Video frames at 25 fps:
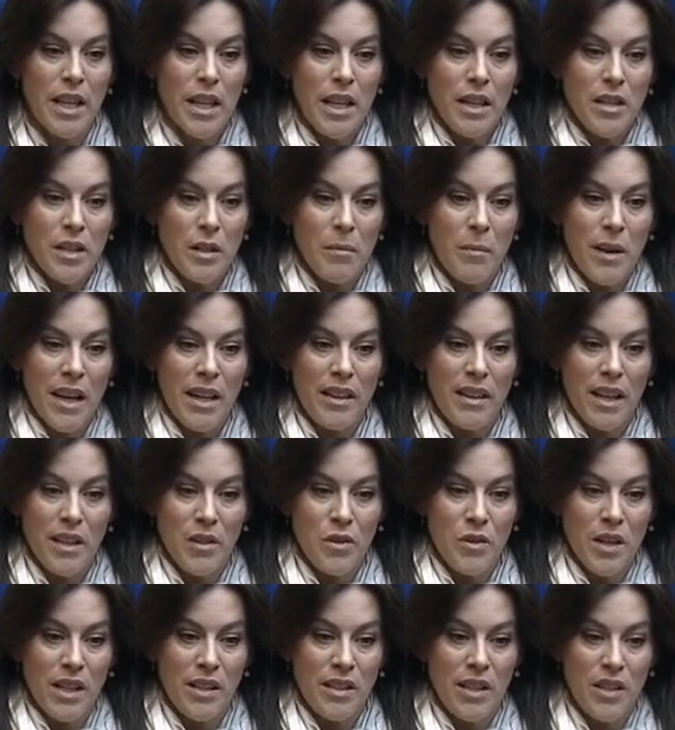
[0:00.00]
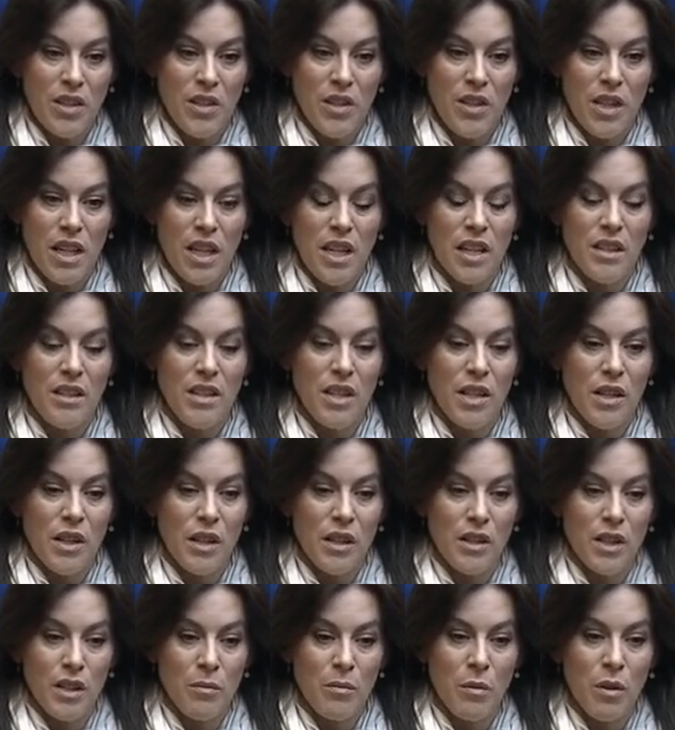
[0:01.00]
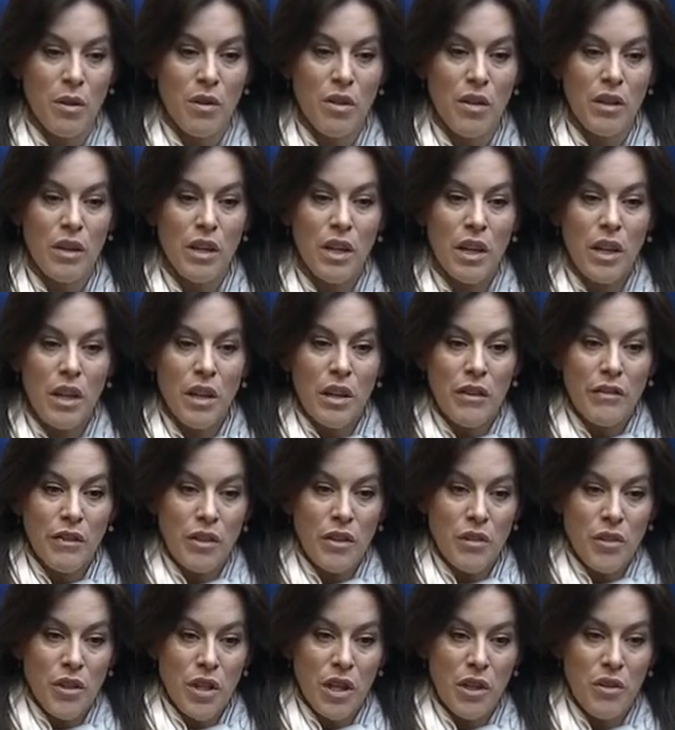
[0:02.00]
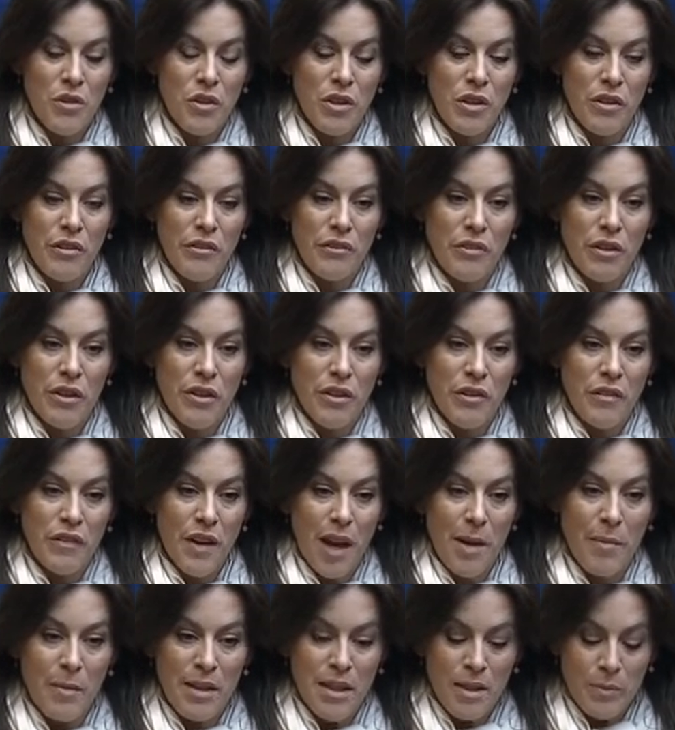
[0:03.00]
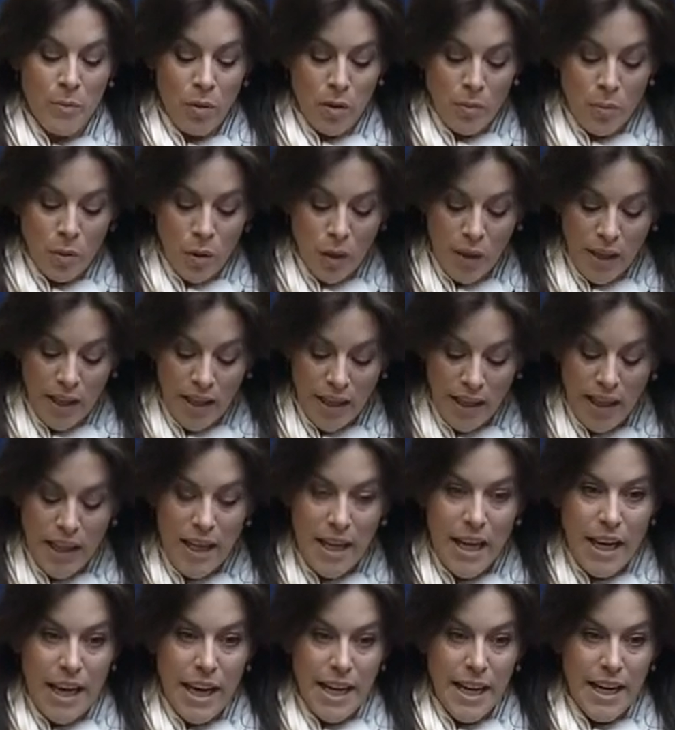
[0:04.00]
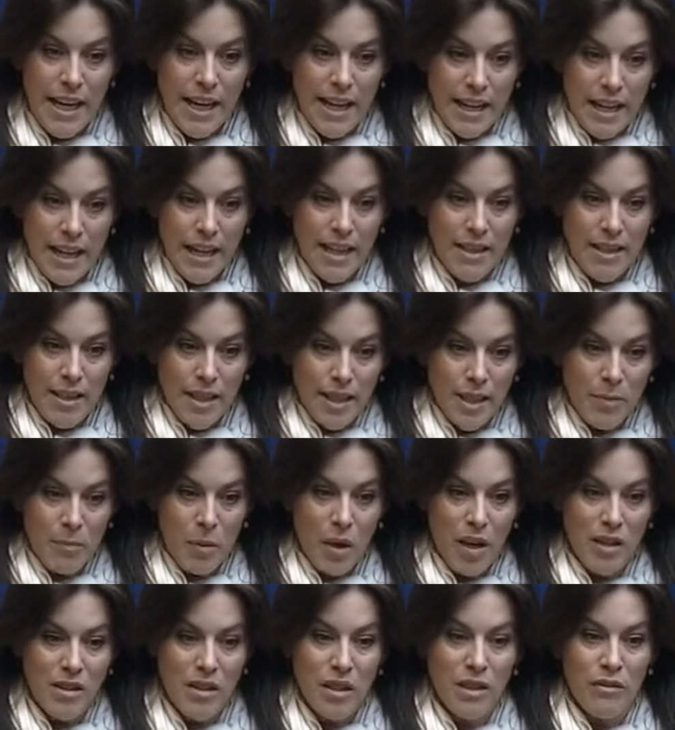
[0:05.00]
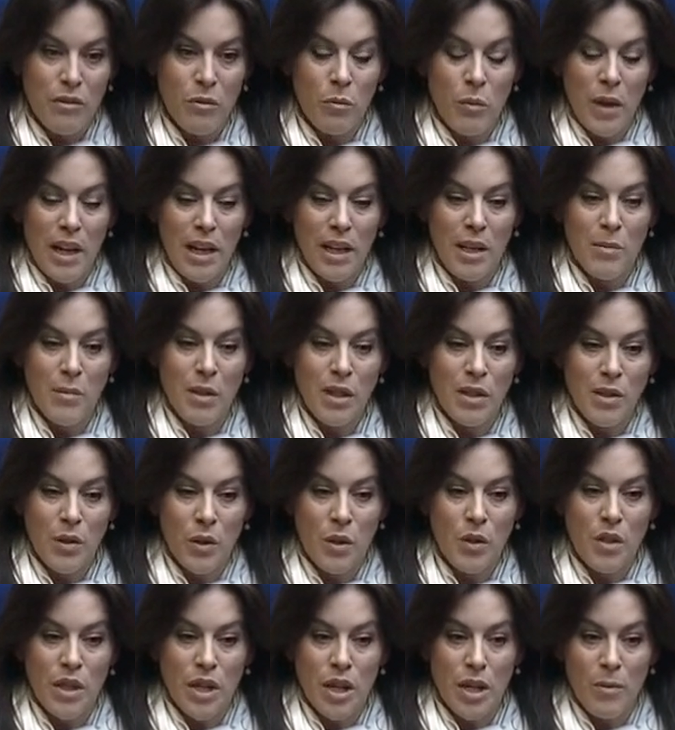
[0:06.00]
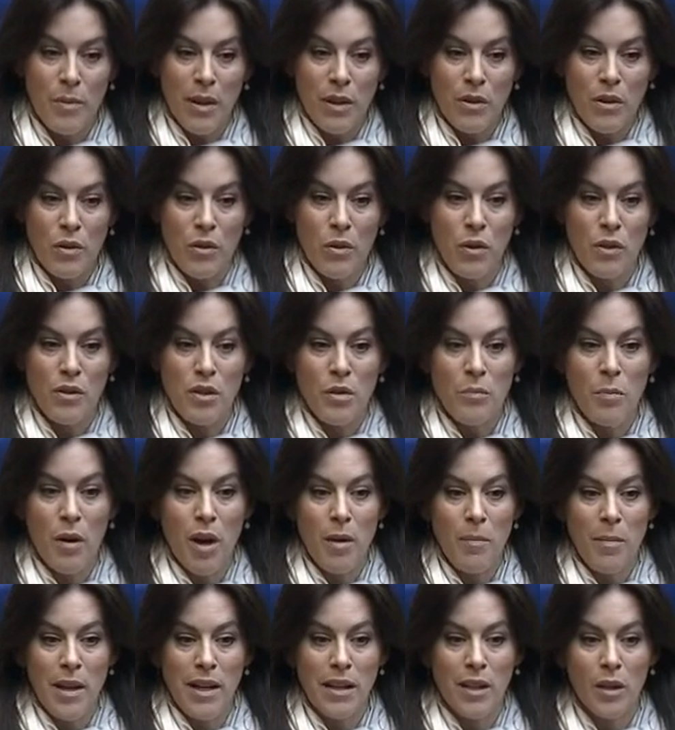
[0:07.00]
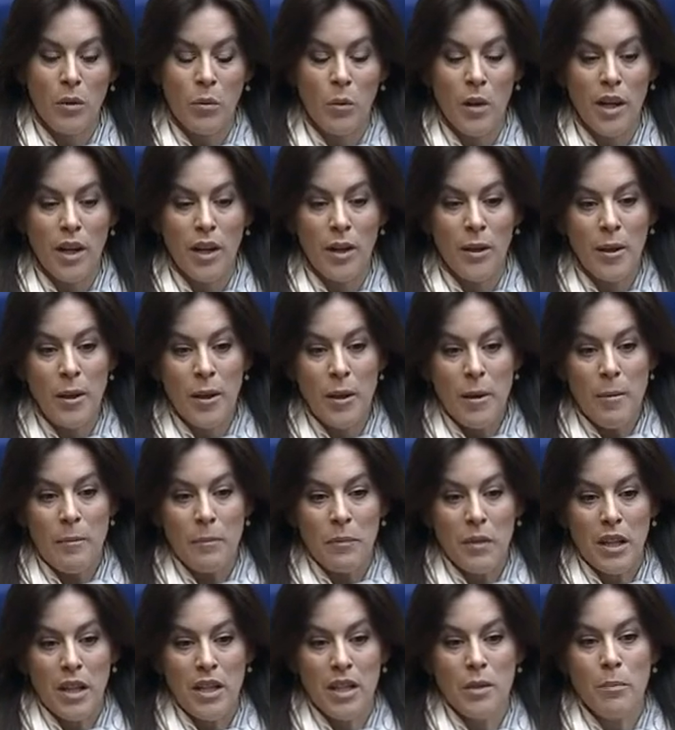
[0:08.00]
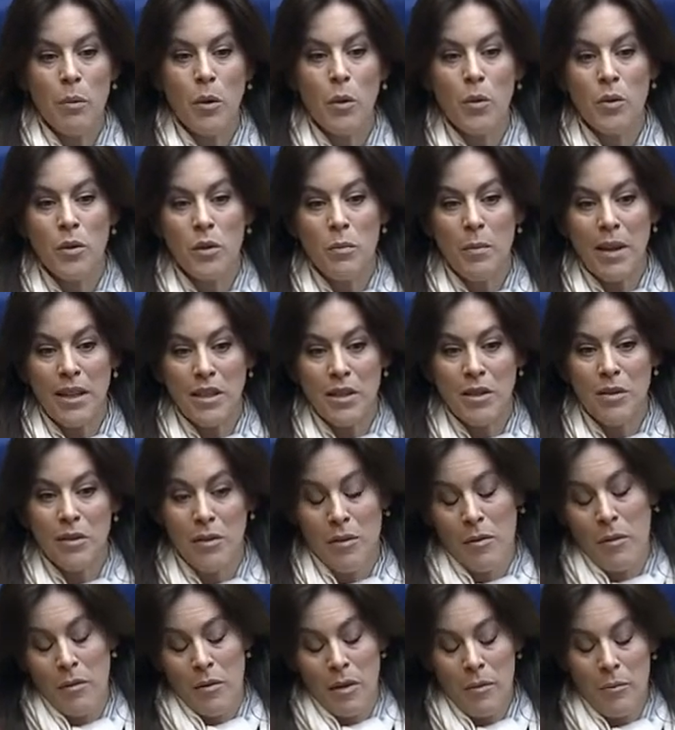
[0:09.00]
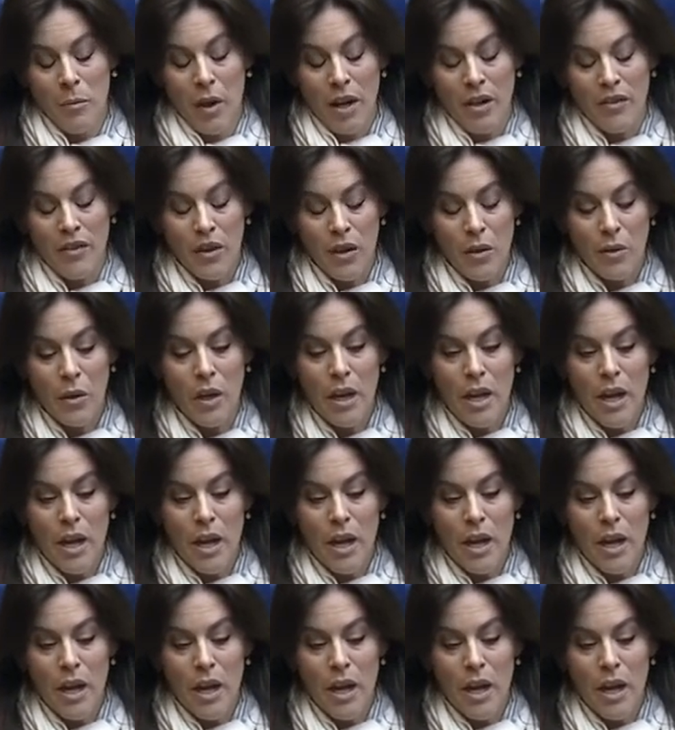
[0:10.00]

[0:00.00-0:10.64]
to make that transition easier and smoother for children and for their families more broadly is positive and welcome, and it's good to hear about the cross-departmental work. And I suppose the best, in my view,